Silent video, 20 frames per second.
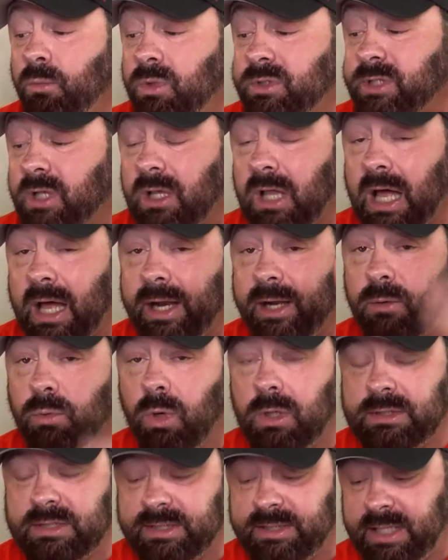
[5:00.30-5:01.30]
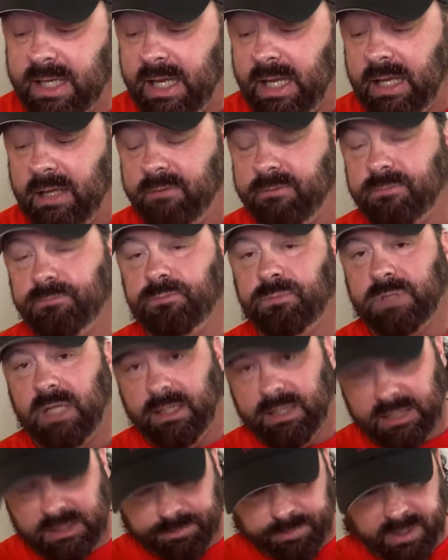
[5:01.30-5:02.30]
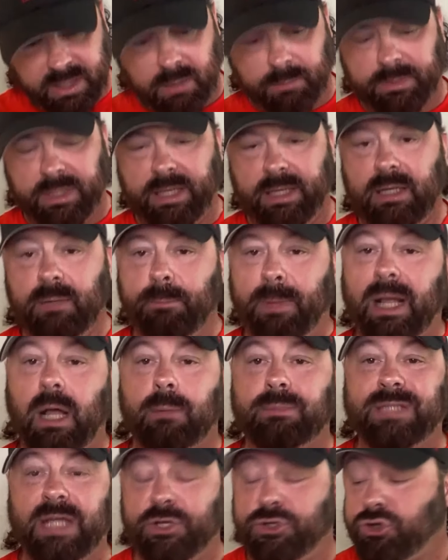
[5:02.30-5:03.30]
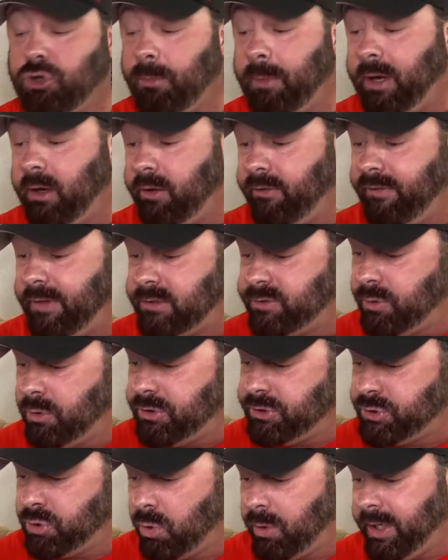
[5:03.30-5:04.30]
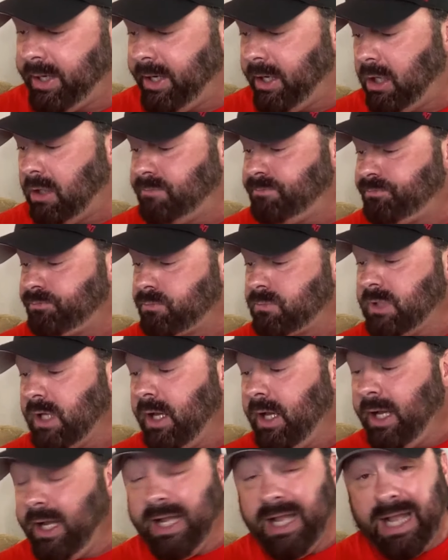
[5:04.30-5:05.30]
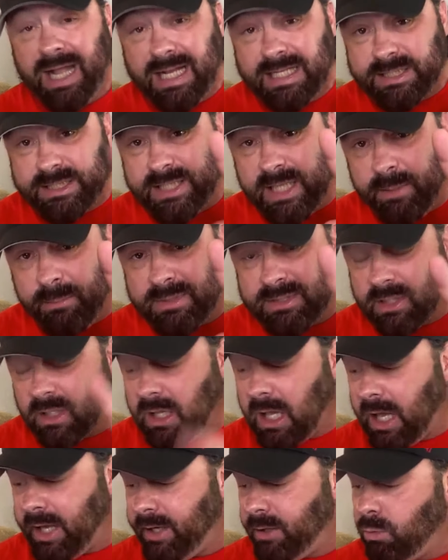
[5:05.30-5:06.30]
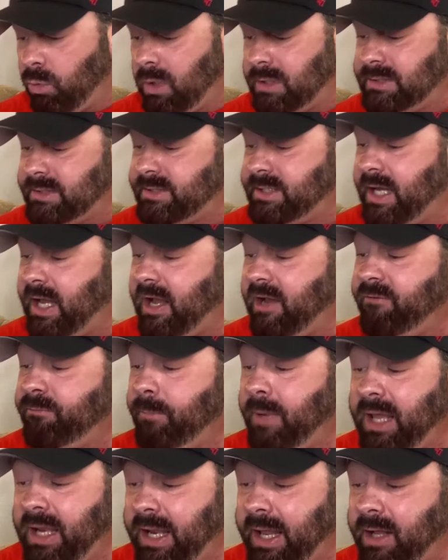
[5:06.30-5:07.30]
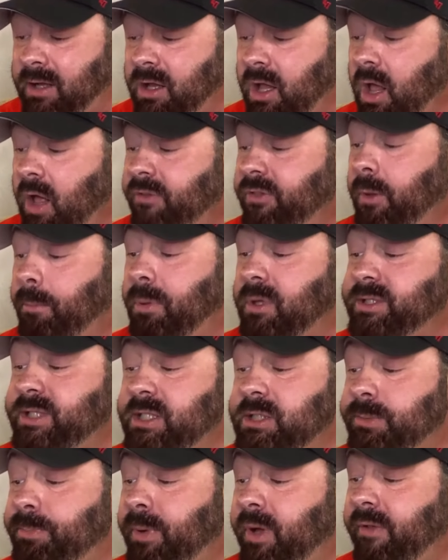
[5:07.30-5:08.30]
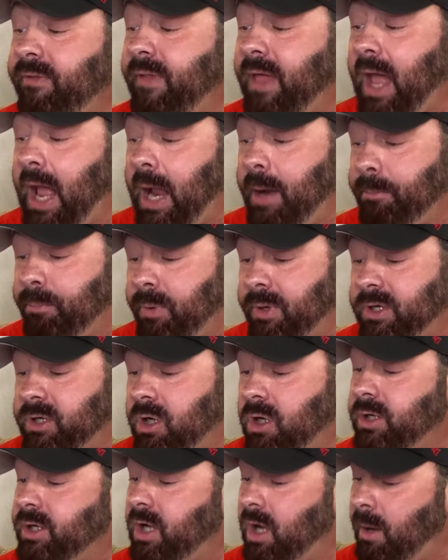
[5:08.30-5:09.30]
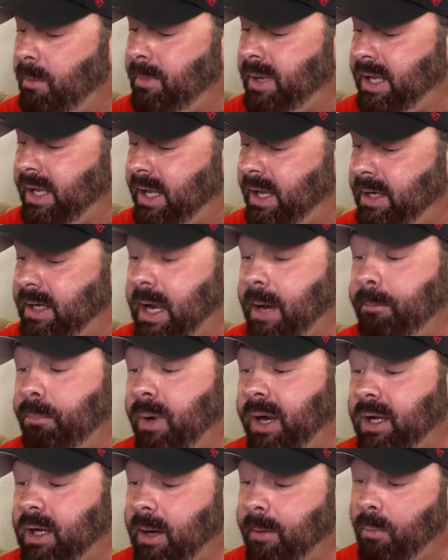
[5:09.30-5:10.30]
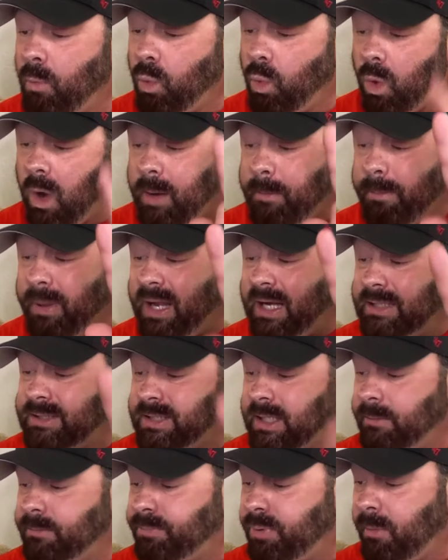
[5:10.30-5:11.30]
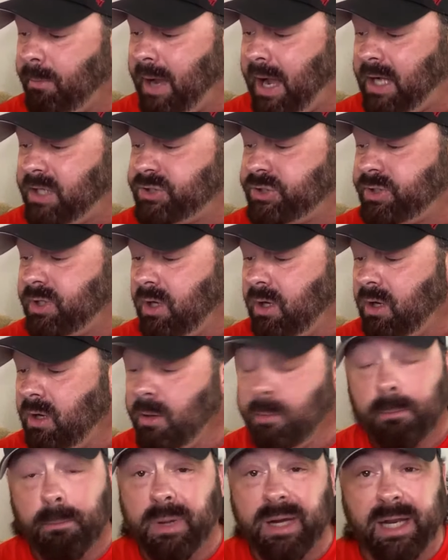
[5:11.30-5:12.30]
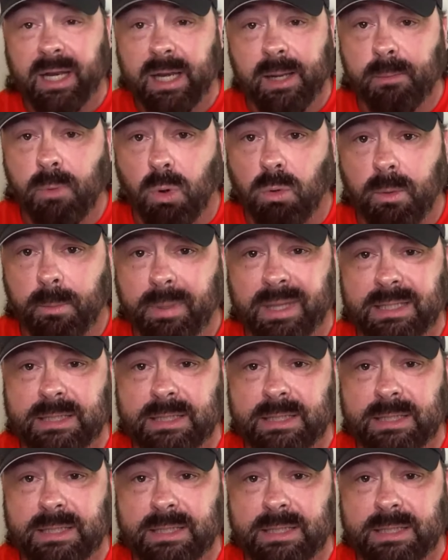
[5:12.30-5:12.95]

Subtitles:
was allotted one save, and this becomes instrumental in this little story here. Each team is allotted one save, meaning the participant on the apron can come in and break up one pin attempt per match, but any more would be a